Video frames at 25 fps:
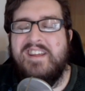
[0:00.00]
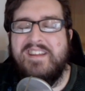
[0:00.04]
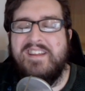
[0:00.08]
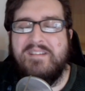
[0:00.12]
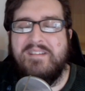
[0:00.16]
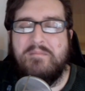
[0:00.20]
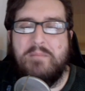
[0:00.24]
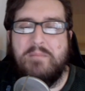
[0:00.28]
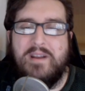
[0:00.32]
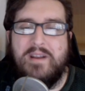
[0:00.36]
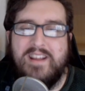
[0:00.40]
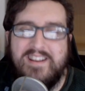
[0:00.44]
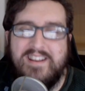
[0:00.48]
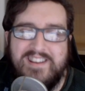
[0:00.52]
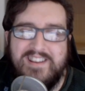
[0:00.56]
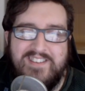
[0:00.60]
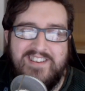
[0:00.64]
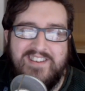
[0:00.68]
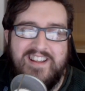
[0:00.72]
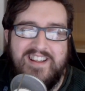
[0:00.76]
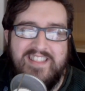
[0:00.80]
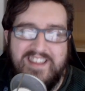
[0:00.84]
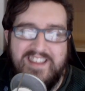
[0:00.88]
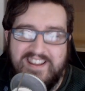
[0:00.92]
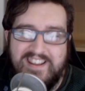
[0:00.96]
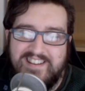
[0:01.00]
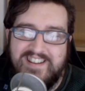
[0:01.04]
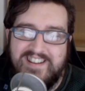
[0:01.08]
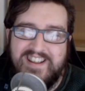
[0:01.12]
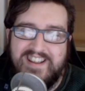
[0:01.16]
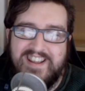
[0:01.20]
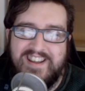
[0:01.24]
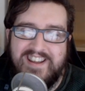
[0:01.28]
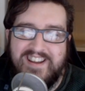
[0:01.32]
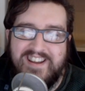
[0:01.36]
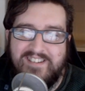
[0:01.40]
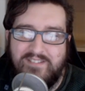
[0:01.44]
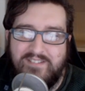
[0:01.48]
But I do like the
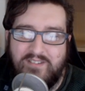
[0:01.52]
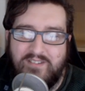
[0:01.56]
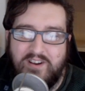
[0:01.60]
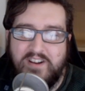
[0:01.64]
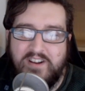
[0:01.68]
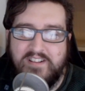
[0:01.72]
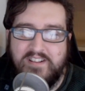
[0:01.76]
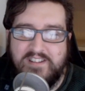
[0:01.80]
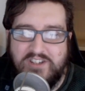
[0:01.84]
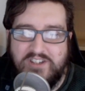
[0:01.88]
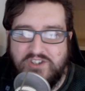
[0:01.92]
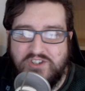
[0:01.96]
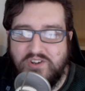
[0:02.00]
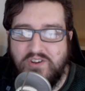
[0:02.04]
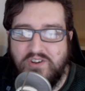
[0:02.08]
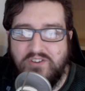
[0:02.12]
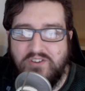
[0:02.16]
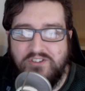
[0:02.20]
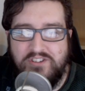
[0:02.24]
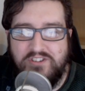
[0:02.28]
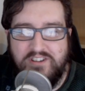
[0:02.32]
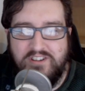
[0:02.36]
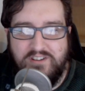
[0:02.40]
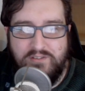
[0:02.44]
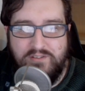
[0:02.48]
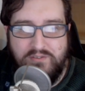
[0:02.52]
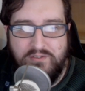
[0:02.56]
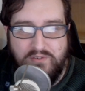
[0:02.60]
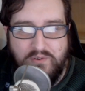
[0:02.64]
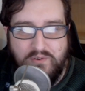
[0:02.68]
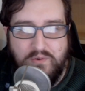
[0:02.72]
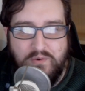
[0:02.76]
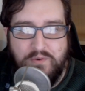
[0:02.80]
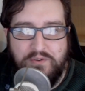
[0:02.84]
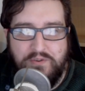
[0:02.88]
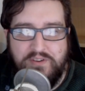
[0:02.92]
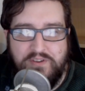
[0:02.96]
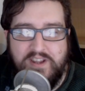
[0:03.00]
idea of running the Trolls as a
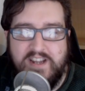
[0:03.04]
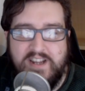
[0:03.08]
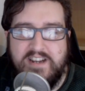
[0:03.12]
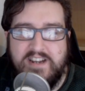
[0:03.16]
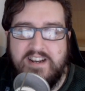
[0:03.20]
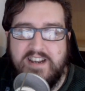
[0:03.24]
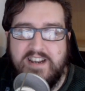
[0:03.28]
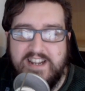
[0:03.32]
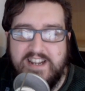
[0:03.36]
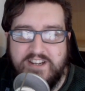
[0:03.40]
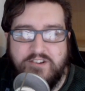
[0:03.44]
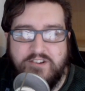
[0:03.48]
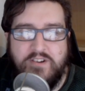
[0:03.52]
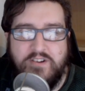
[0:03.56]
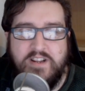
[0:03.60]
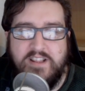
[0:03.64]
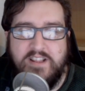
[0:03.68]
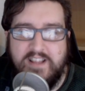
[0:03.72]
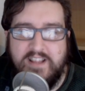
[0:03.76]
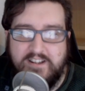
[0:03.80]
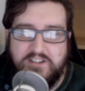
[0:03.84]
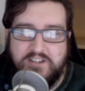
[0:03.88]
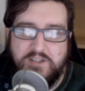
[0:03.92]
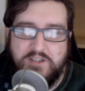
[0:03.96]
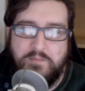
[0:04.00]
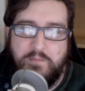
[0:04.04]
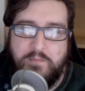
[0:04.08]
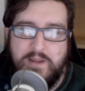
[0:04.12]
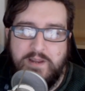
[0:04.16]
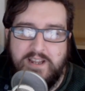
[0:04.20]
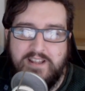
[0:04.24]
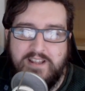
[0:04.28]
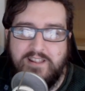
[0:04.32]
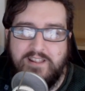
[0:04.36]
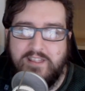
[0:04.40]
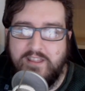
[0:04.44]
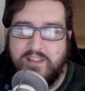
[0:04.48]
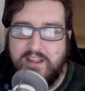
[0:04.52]
force, and literally that just
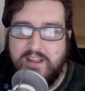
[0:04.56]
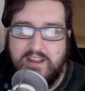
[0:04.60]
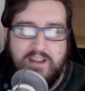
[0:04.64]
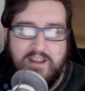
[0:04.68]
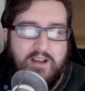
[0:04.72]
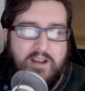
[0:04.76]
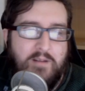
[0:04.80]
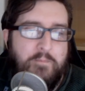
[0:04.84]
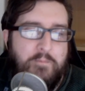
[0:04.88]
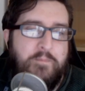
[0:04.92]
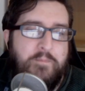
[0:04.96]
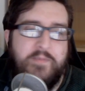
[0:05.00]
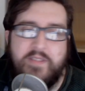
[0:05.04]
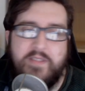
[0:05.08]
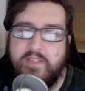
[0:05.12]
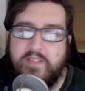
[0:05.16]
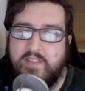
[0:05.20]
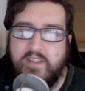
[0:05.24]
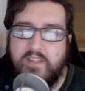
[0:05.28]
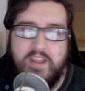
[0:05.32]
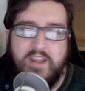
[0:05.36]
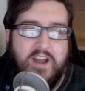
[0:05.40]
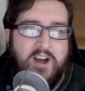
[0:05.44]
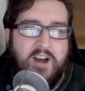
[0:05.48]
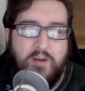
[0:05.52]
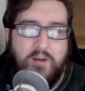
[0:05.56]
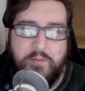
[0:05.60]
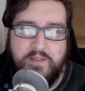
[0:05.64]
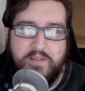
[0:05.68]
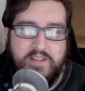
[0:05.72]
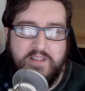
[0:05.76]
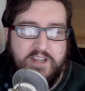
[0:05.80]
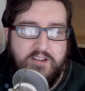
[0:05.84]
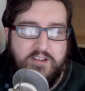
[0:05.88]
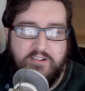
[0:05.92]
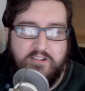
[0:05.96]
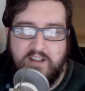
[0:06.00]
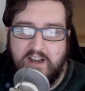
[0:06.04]
being the army
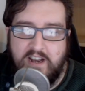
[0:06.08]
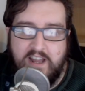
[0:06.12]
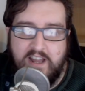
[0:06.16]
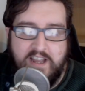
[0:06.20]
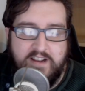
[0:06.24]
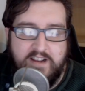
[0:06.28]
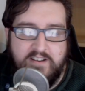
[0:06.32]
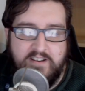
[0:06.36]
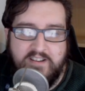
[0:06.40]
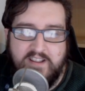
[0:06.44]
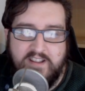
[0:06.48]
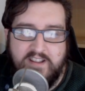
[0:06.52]
that you collect.